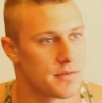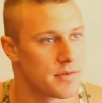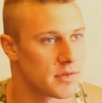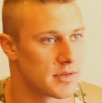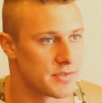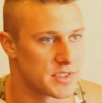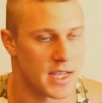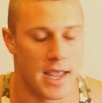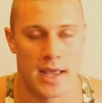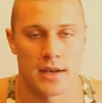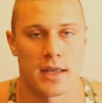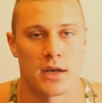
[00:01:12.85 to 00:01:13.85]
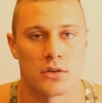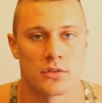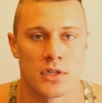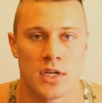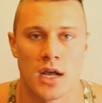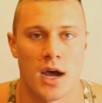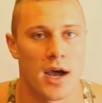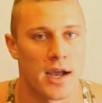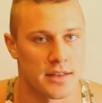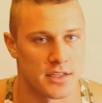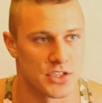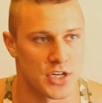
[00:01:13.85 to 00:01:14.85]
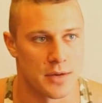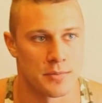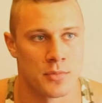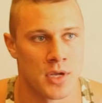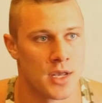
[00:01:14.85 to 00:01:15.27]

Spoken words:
even if it's a handheld at the gym.